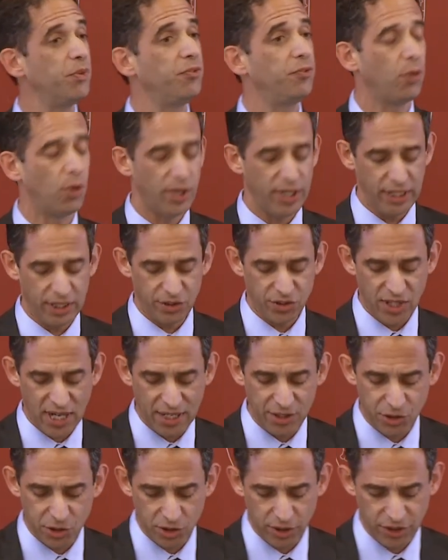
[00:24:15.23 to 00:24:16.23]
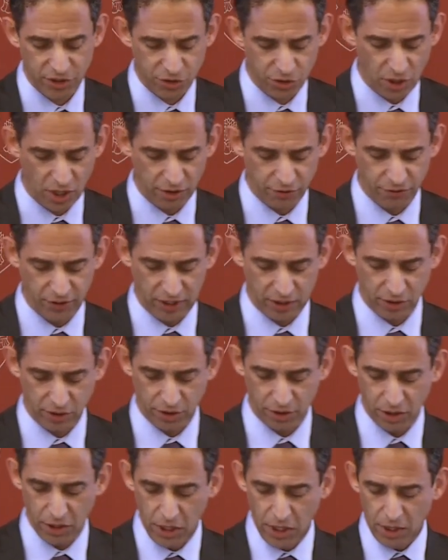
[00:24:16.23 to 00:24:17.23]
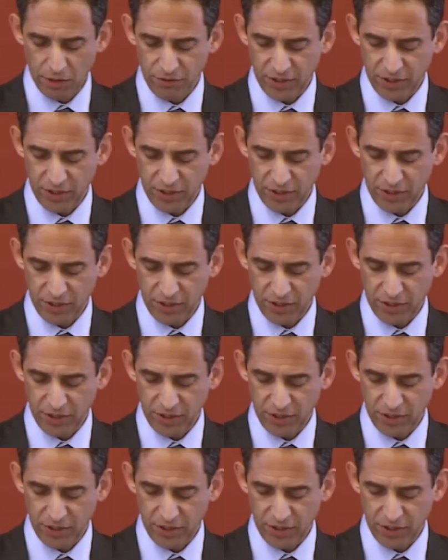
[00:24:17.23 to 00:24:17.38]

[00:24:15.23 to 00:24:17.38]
before he intentionally struck Victor,